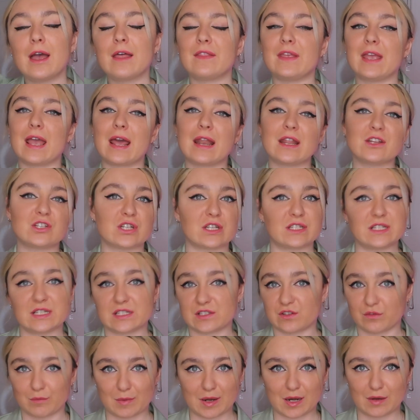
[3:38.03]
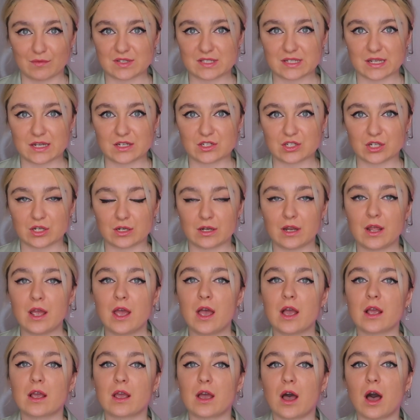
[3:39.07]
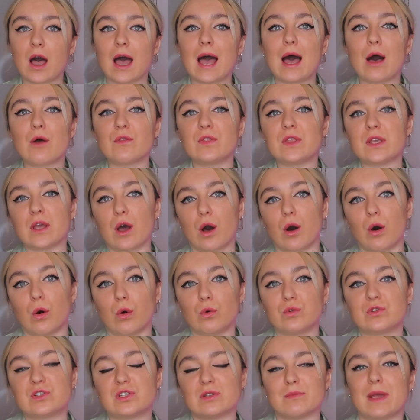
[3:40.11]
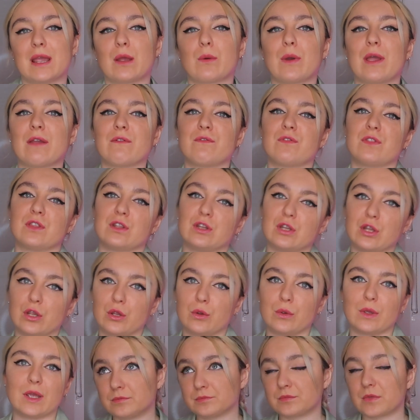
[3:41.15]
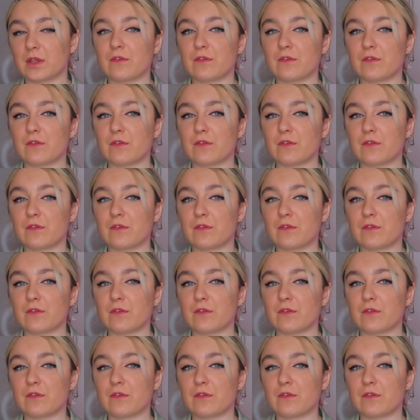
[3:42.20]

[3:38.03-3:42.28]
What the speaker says: The energetics of manifestation. Cut out the old to make way for the new.